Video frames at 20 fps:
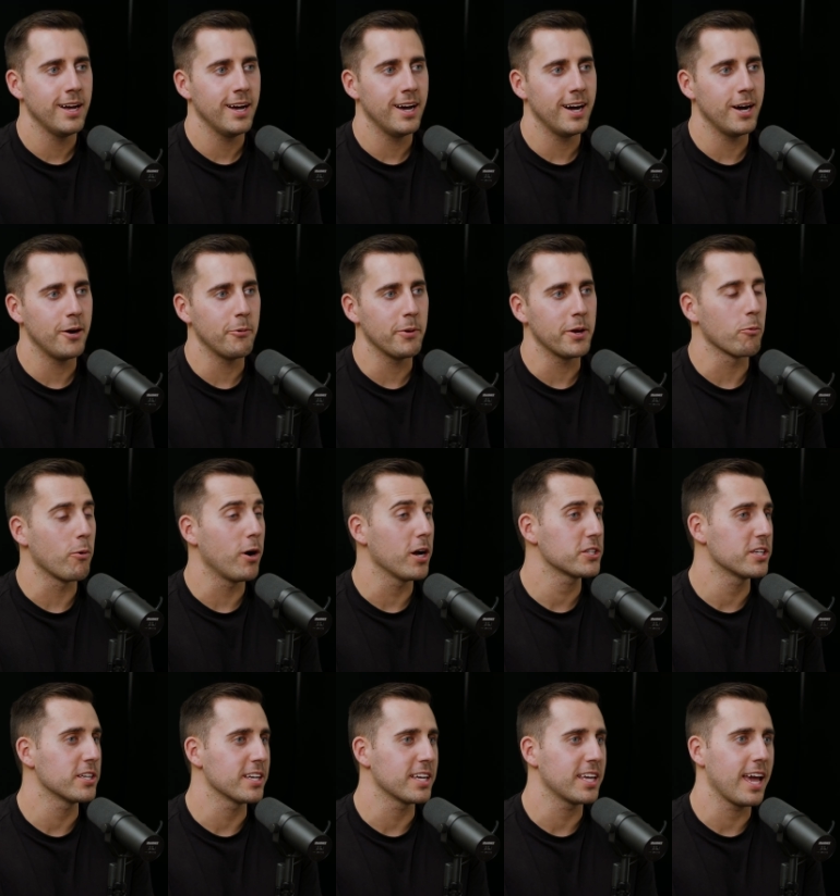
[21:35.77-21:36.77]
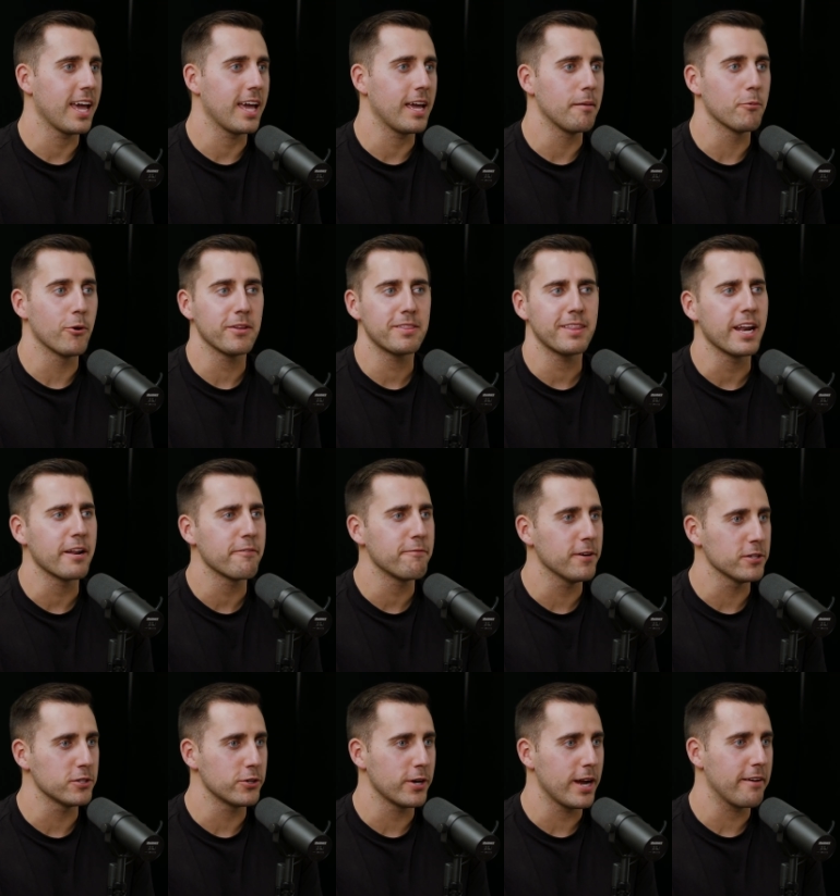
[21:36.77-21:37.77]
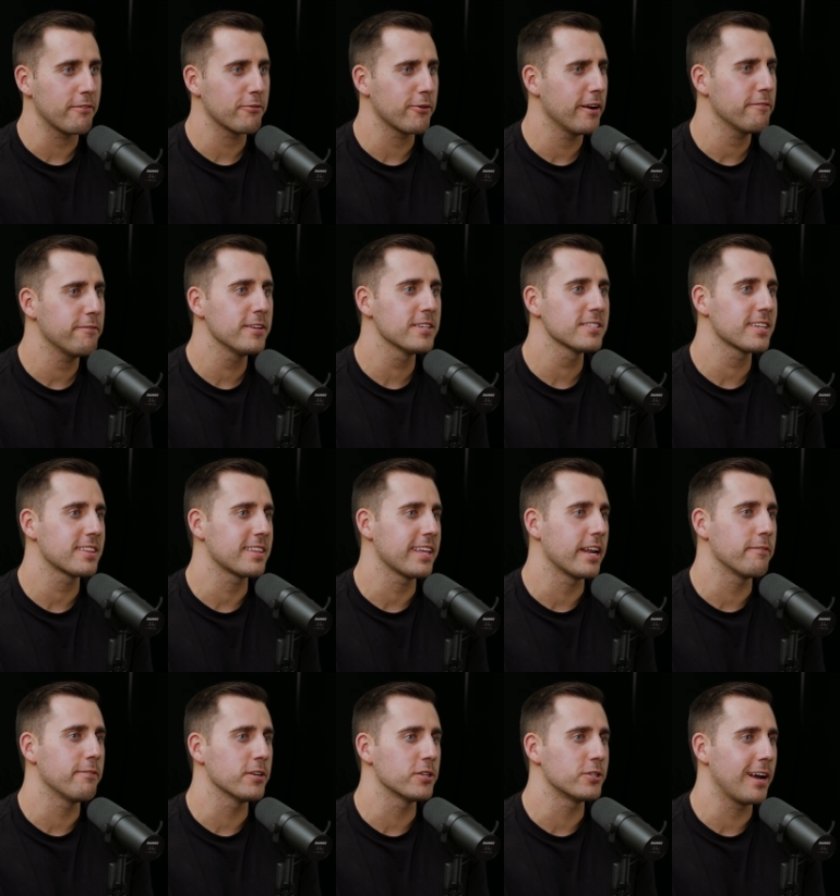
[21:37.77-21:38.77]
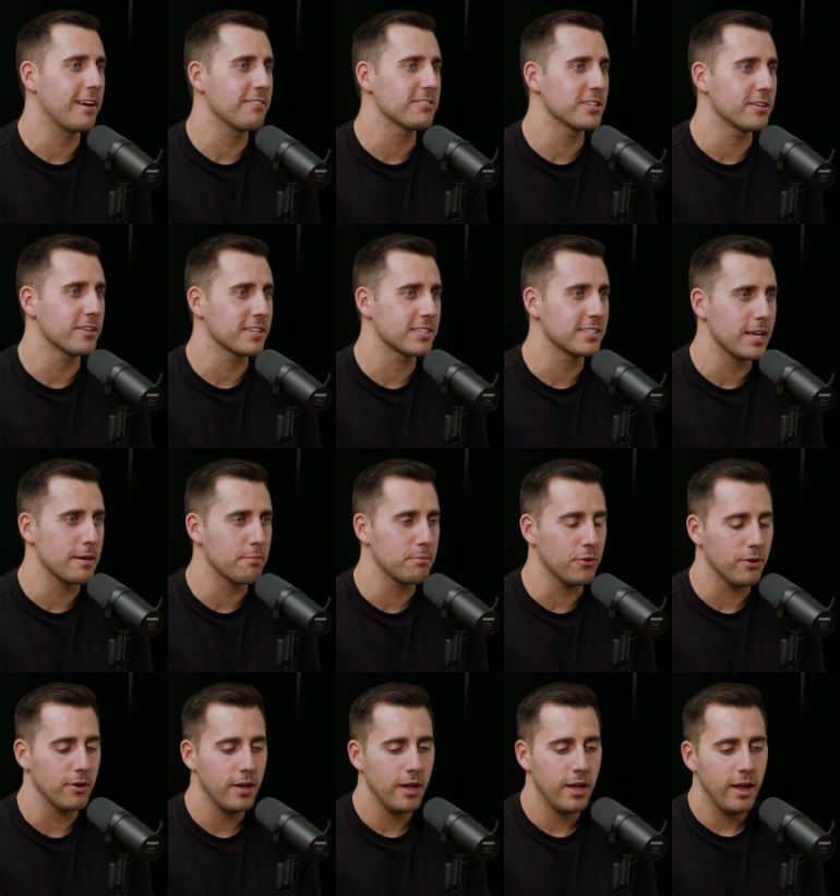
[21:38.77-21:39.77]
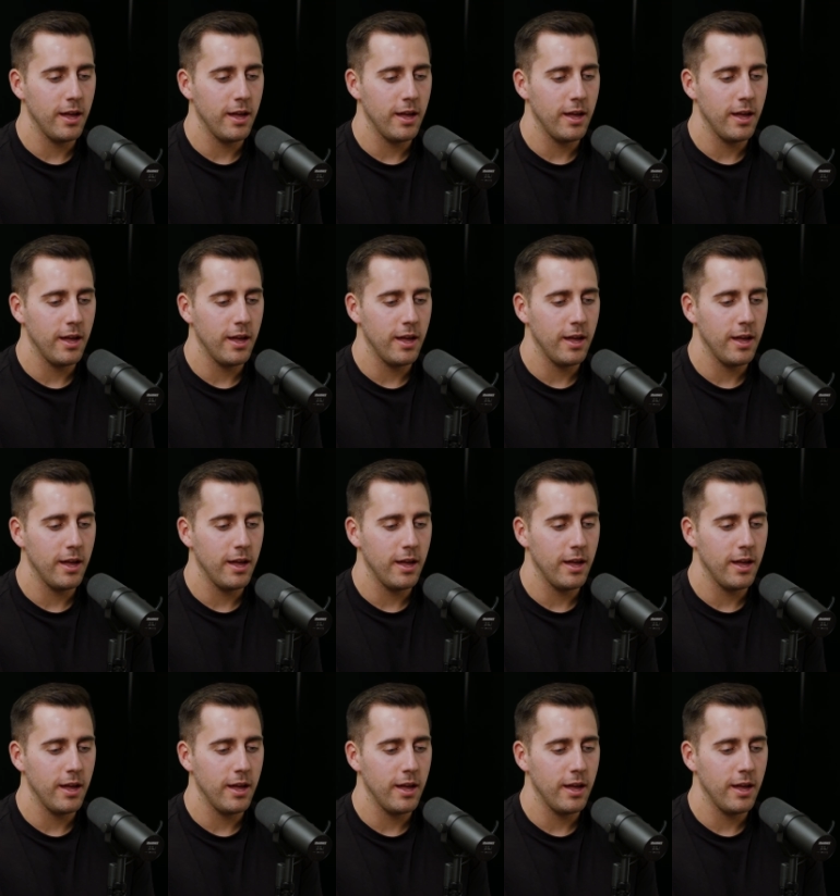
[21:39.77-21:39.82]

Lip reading: when you're watching a game or at the NFL draft, right? It feels like the NFL draft's a good example.